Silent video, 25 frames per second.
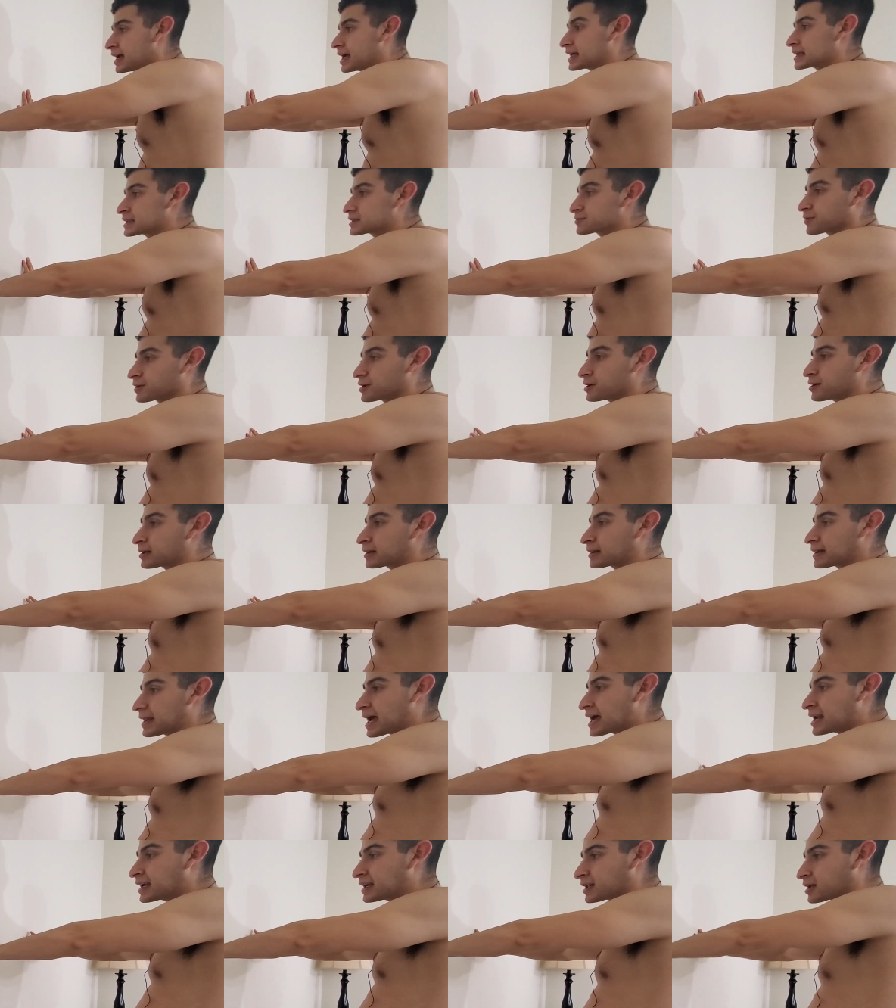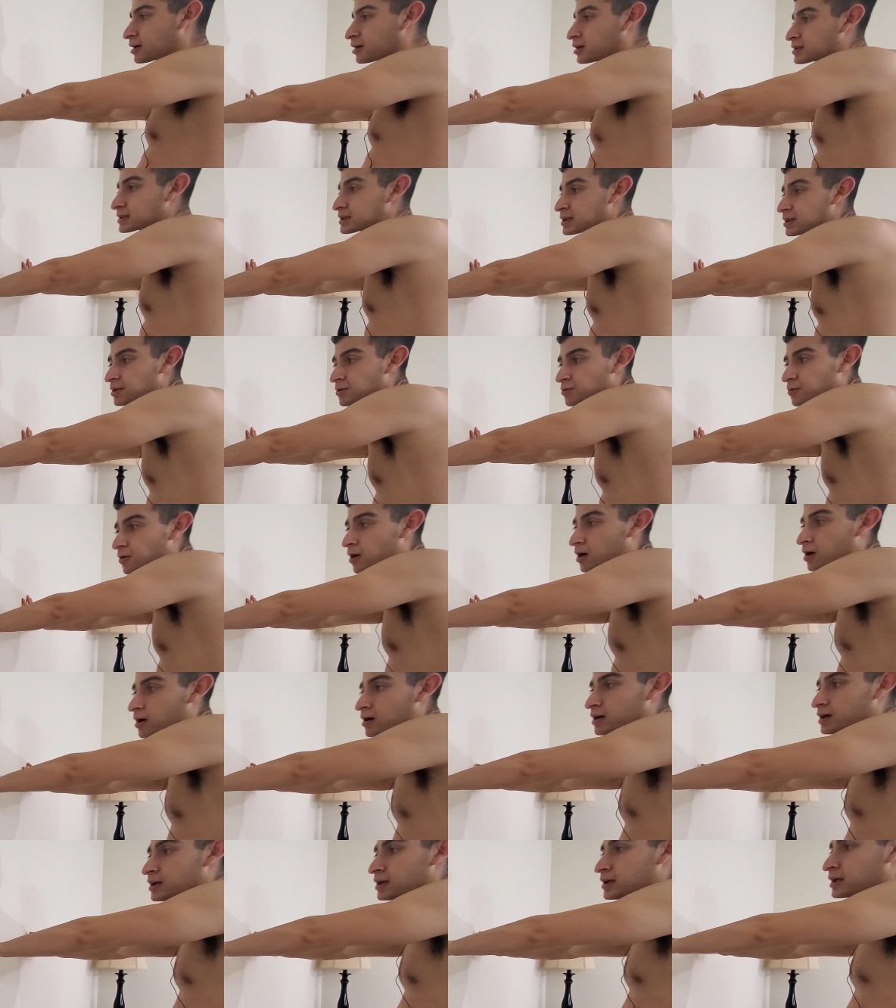is when you're landing onto the
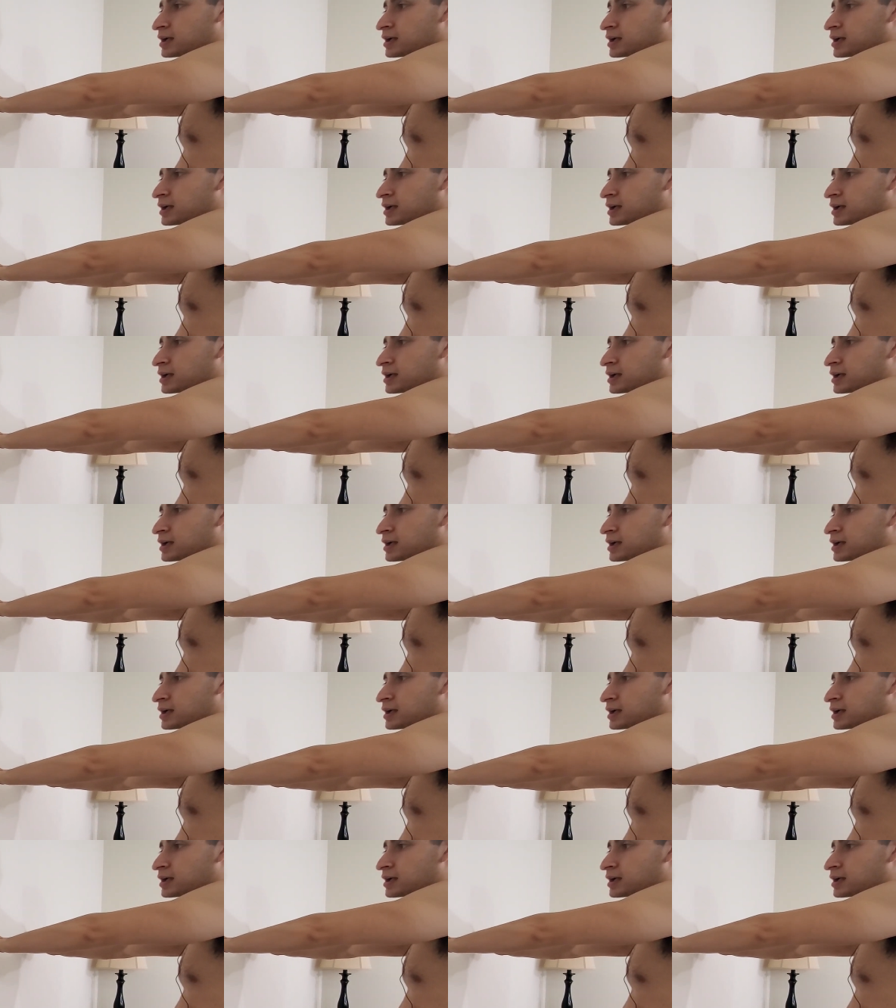wall,